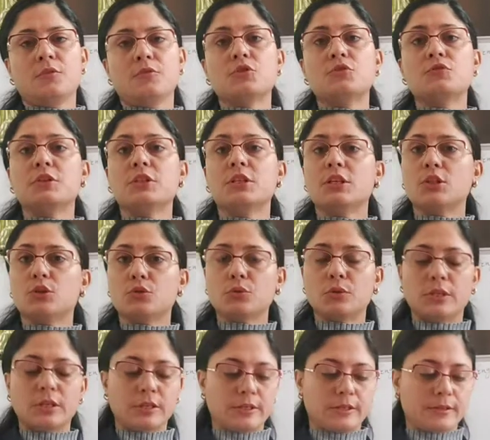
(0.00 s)
which we need to
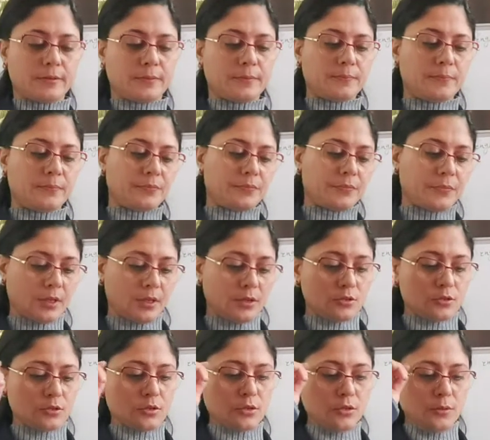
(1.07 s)
learn?
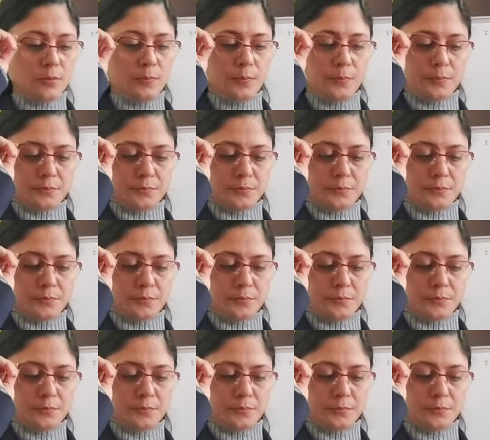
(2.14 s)
So,